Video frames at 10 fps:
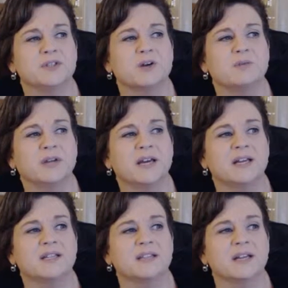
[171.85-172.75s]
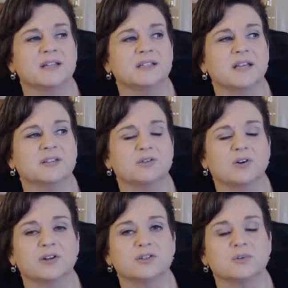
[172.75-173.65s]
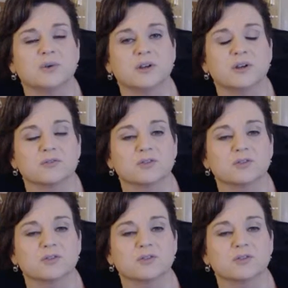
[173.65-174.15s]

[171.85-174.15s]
donates an electron to another.